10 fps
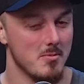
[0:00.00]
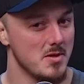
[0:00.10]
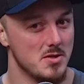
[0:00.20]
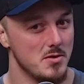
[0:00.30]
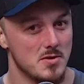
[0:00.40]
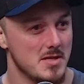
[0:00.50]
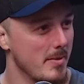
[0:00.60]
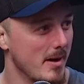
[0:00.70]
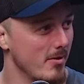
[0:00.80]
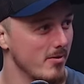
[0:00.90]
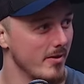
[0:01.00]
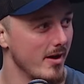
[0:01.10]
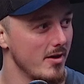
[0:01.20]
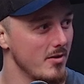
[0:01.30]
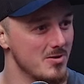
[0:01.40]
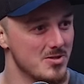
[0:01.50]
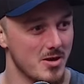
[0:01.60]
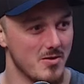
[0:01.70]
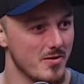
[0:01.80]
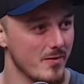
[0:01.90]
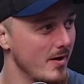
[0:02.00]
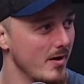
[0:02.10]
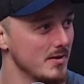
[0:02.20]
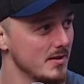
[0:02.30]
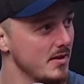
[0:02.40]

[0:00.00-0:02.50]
Until you step out of it, you just don't even realize it.